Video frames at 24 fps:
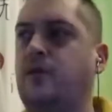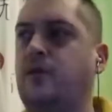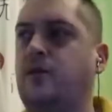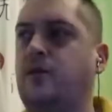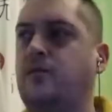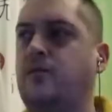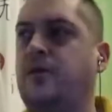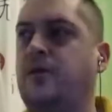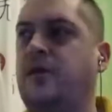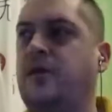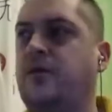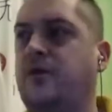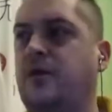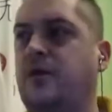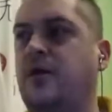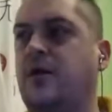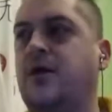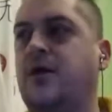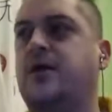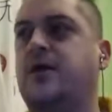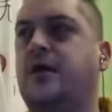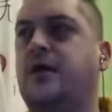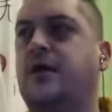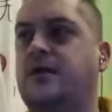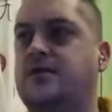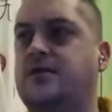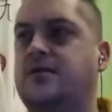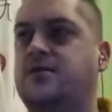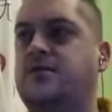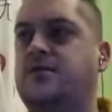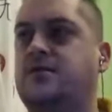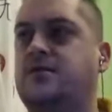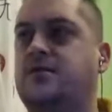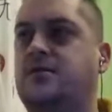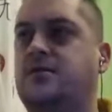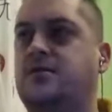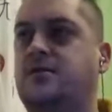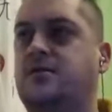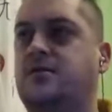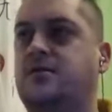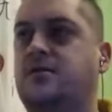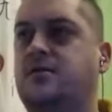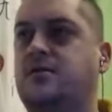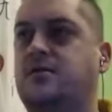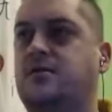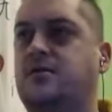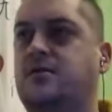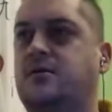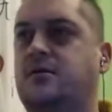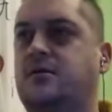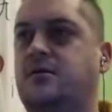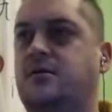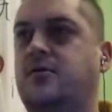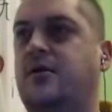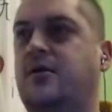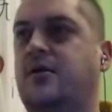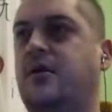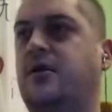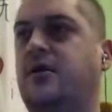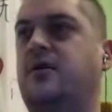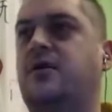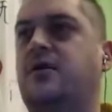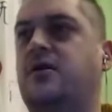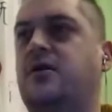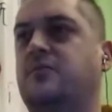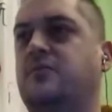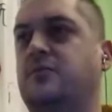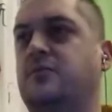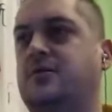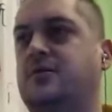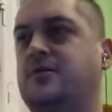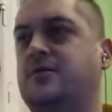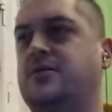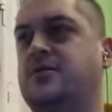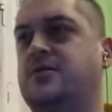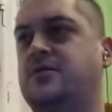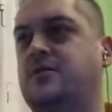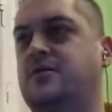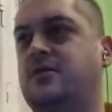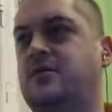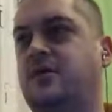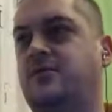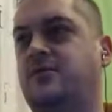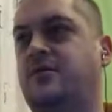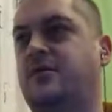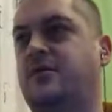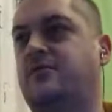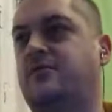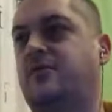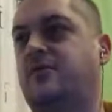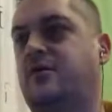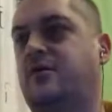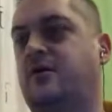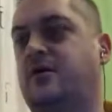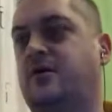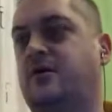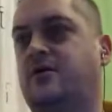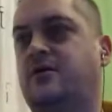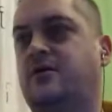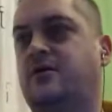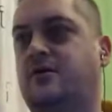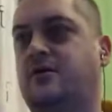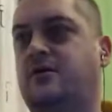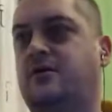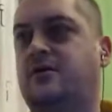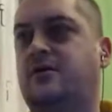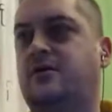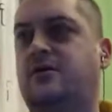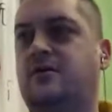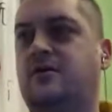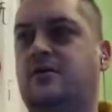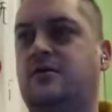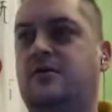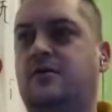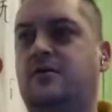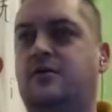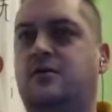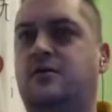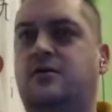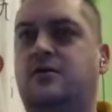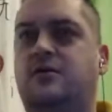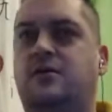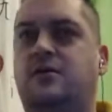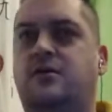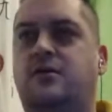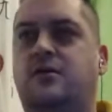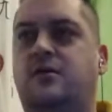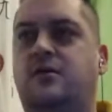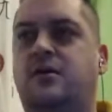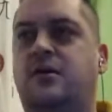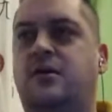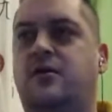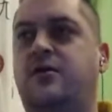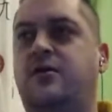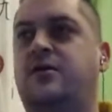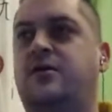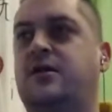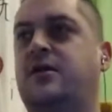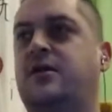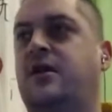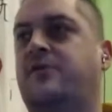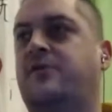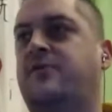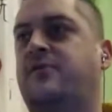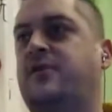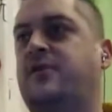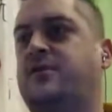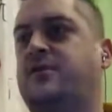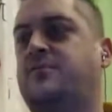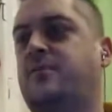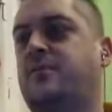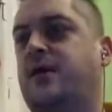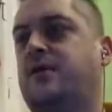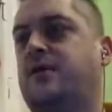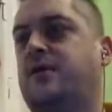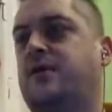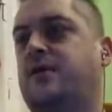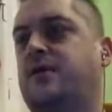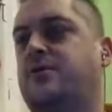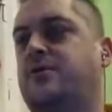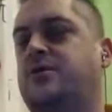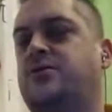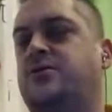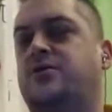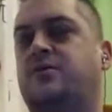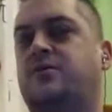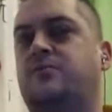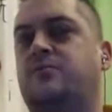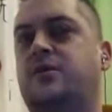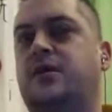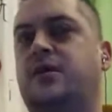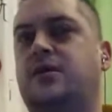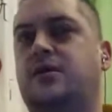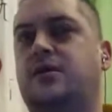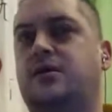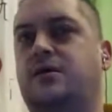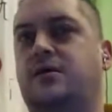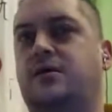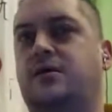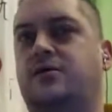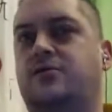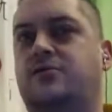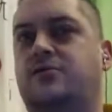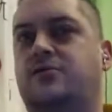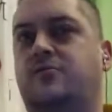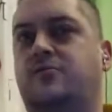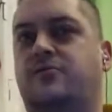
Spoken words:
they were like us. They were like humans, you know. They were like, you know, it didn't have this mainstream media sort